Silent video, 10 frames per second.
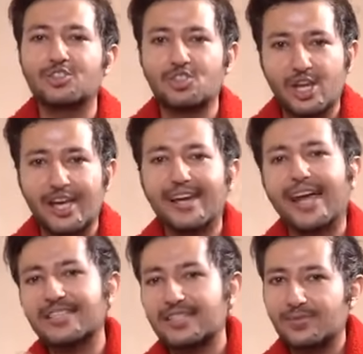share,
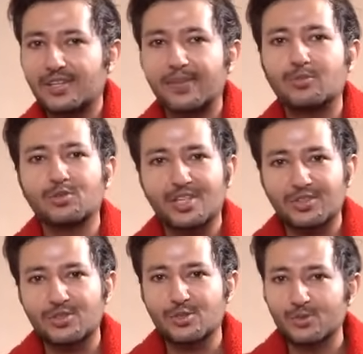and subscribe to
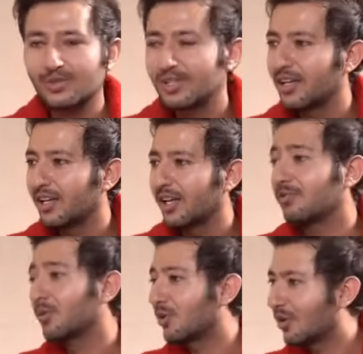Things to Do.
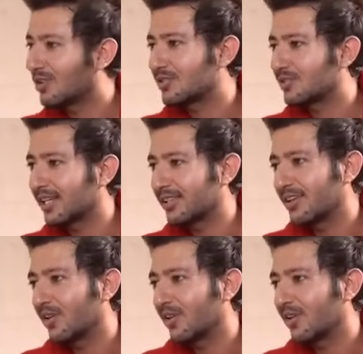If you could also tell the